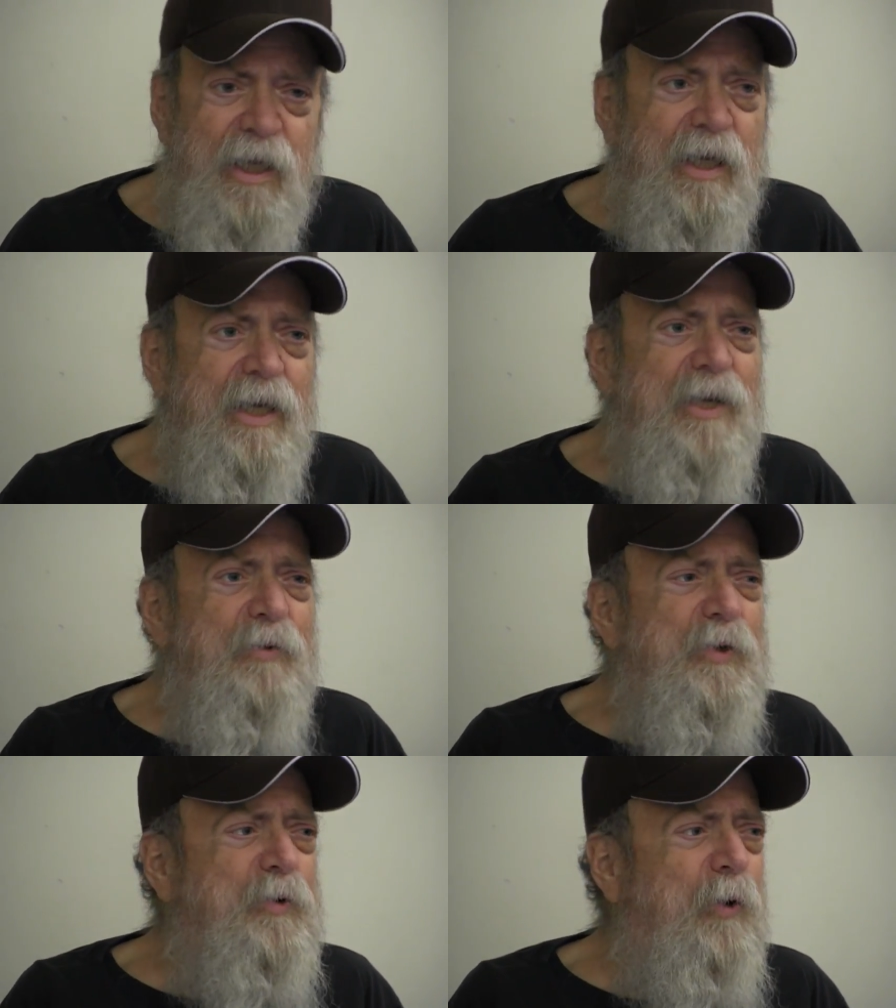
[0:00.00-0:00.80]
He
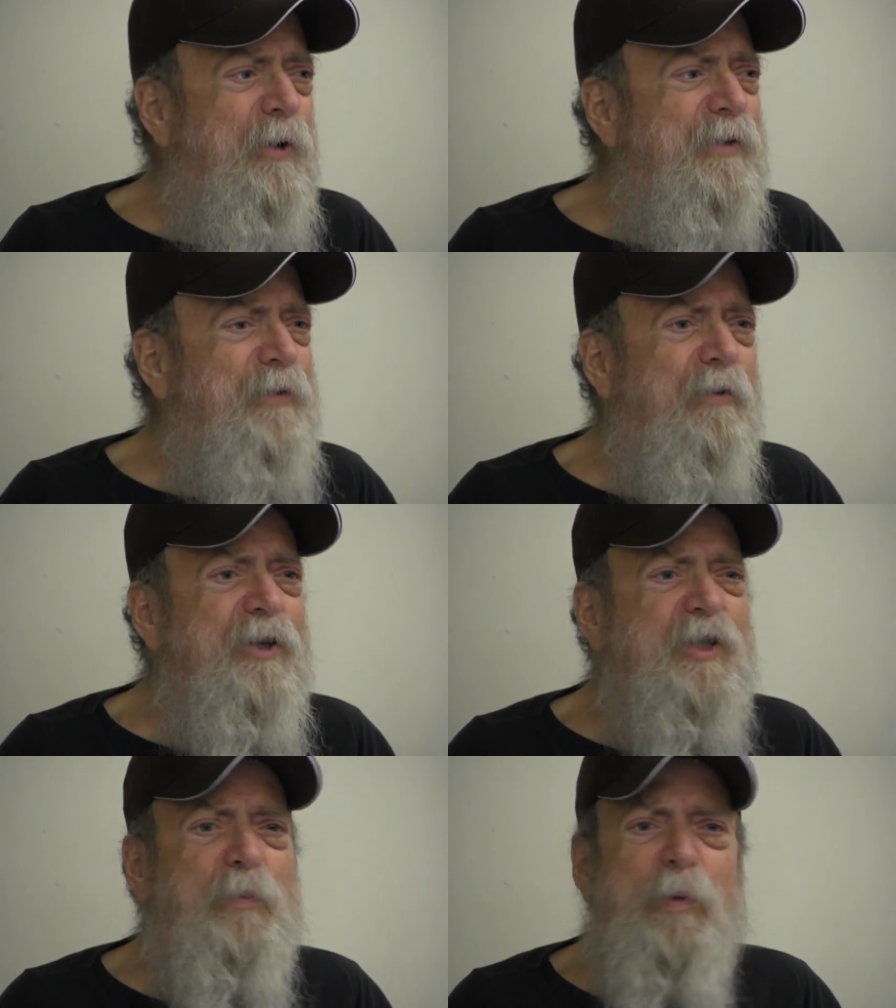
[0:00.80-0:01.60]
was always very
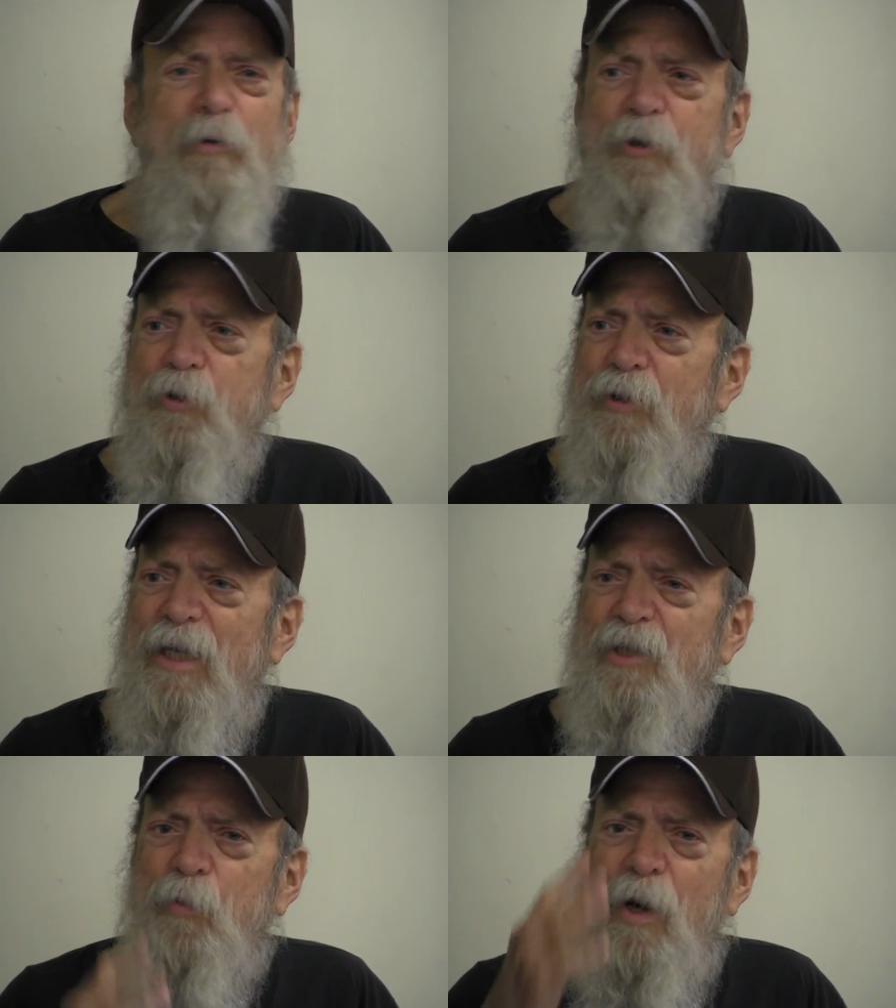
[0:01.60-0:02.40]
spiritual.
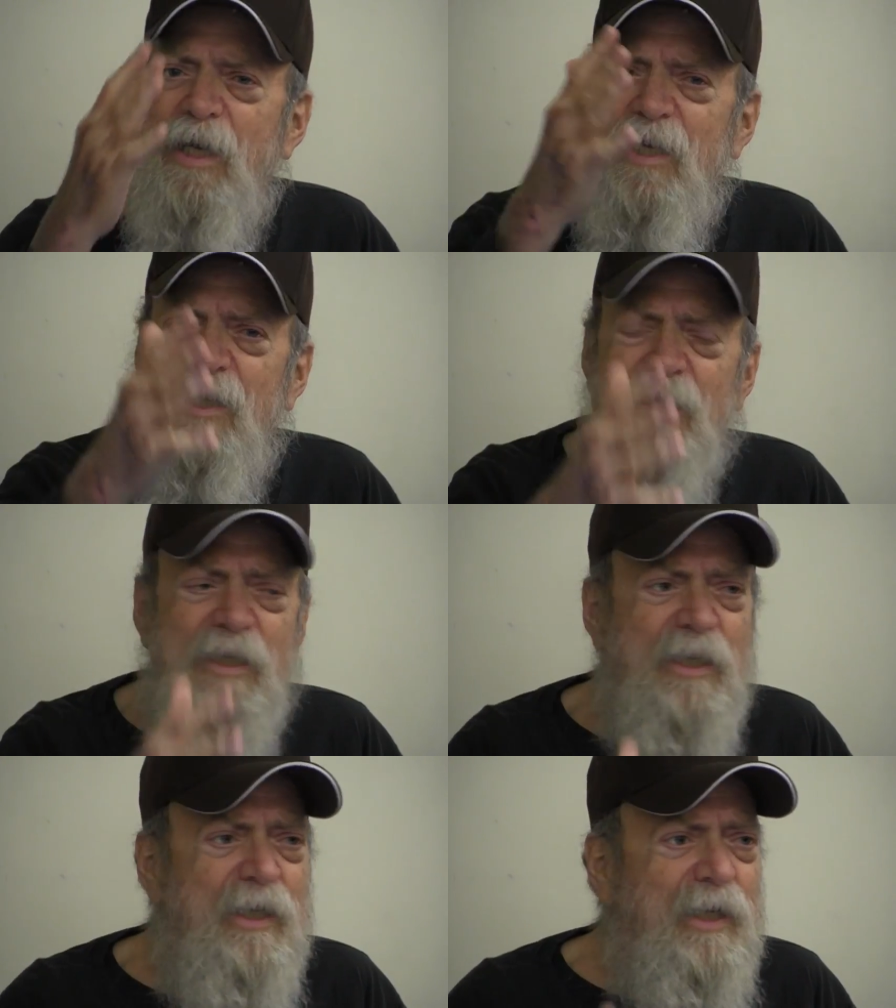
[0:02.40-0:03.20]
That's why he
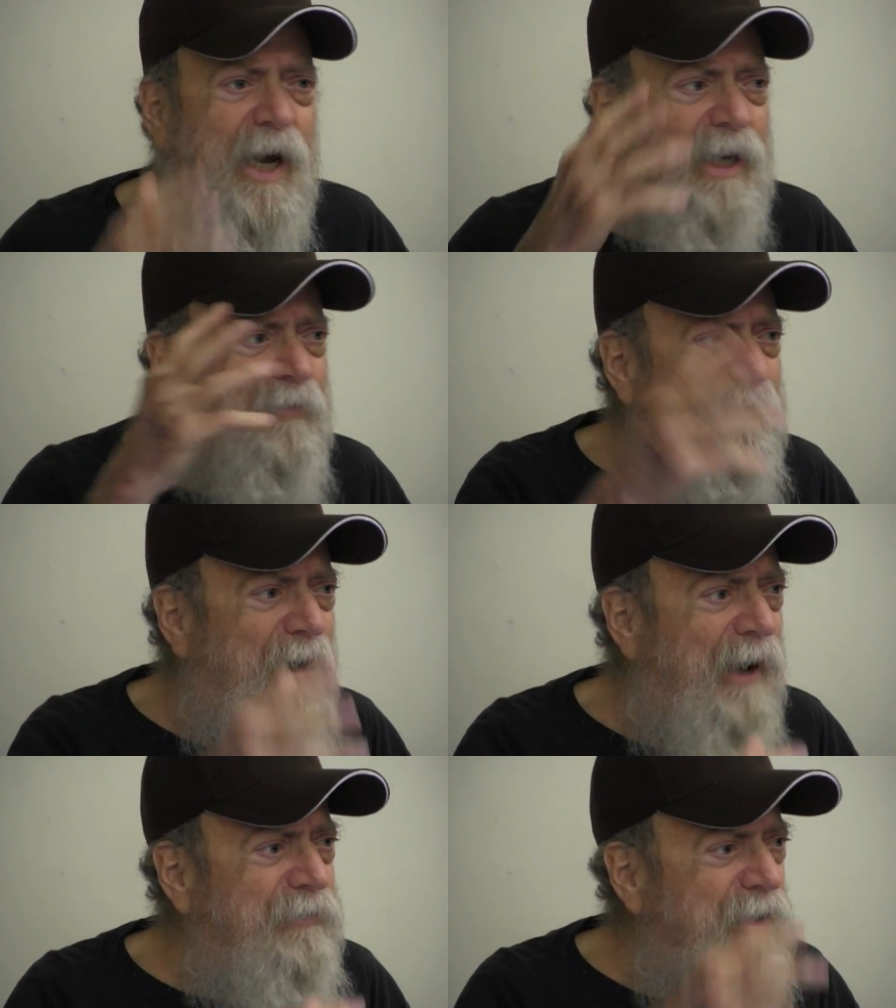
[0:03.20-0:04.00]
got involved